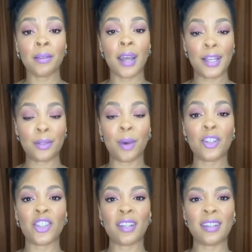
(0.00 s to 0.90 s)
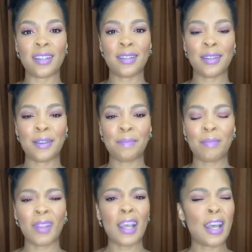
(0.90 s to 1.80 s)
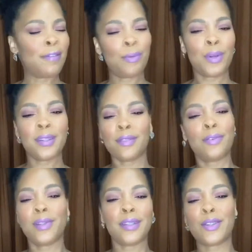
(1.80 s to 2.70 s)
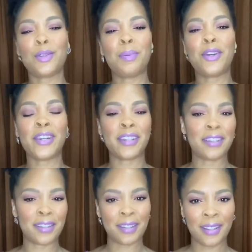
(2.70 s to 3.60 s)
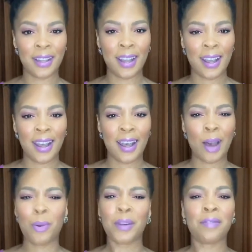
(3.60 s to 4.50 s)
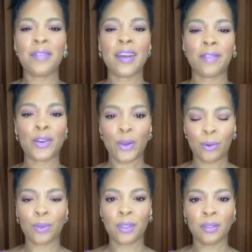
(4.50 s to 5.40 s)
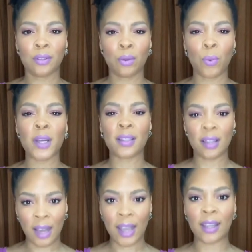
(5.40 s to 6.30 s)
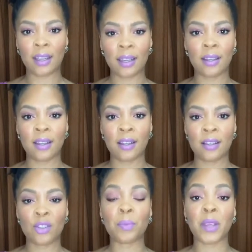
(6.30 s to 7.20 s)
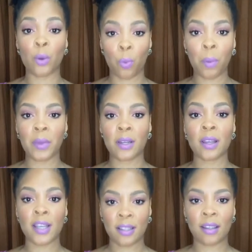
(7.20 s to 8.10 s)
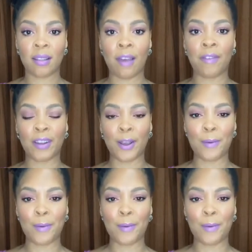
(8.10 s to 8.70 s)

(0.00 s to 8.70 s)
and demand justice. If it wasn't for these experiences, I would have never known what it's like to be a woman in South Africa.